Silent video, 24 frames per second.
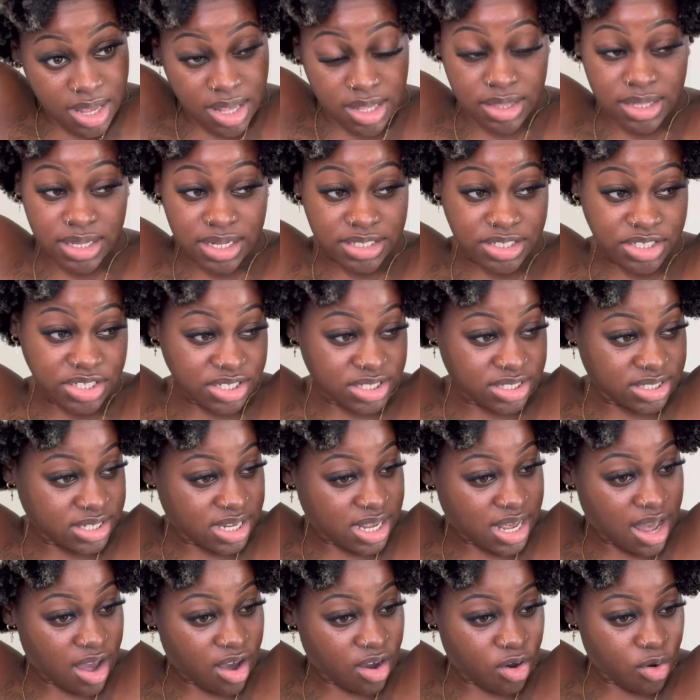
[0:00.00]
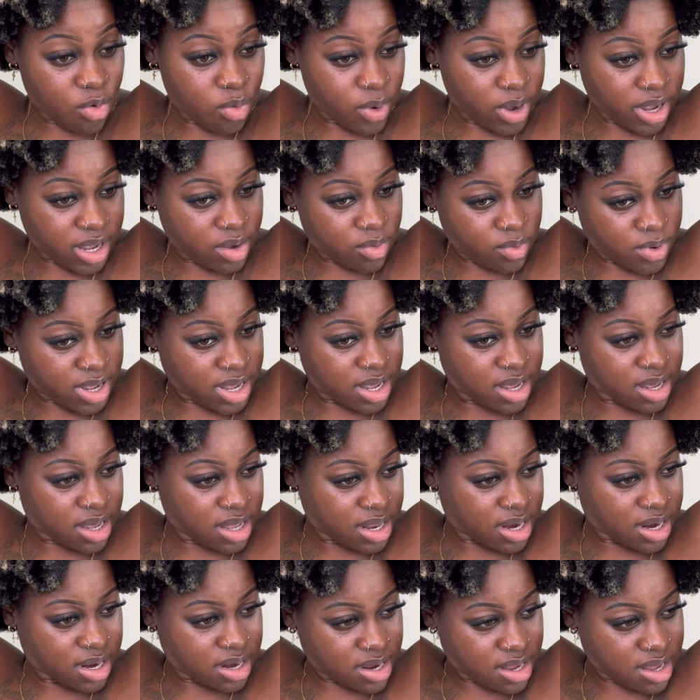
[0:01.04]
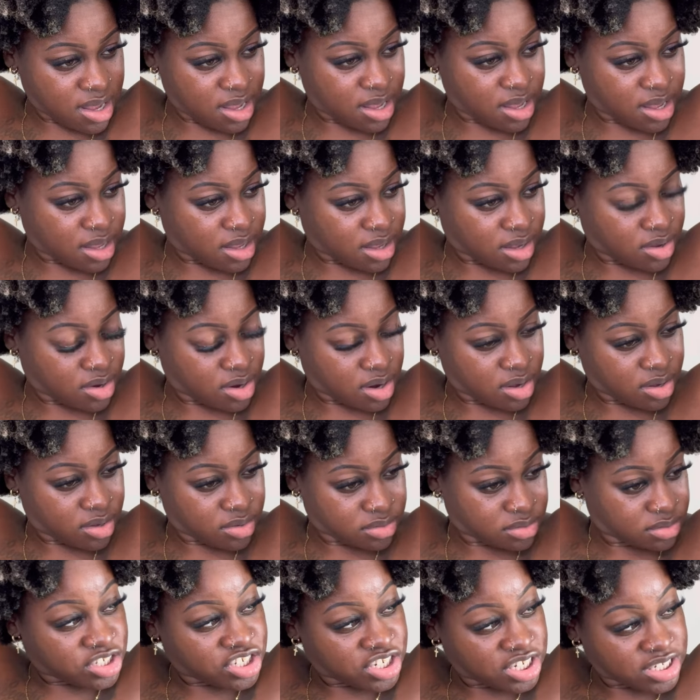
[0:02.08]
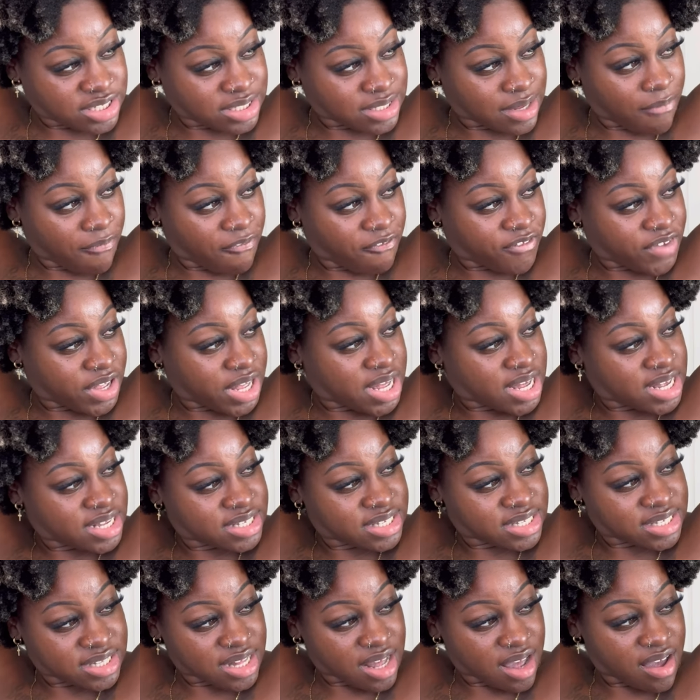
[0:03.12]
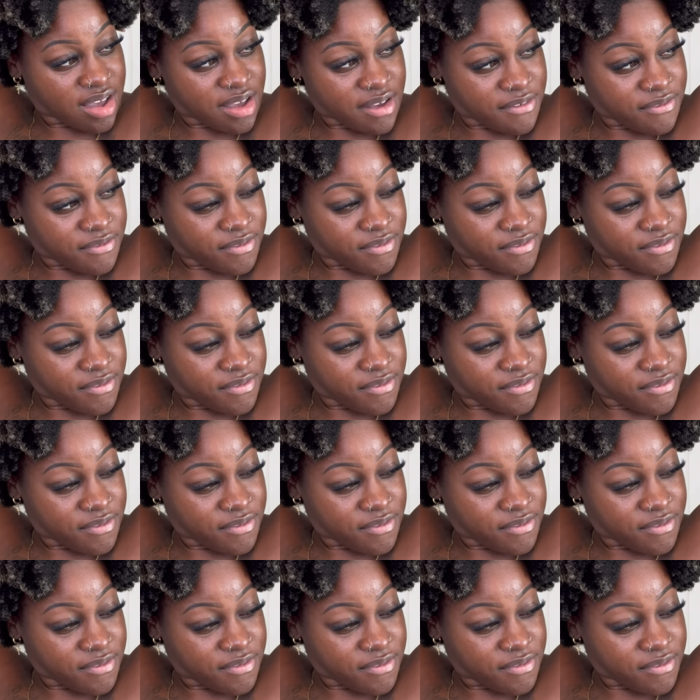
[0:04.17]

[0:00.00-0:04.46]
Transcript: let's just see how quick we can get it done, you know? Just some fun stuff.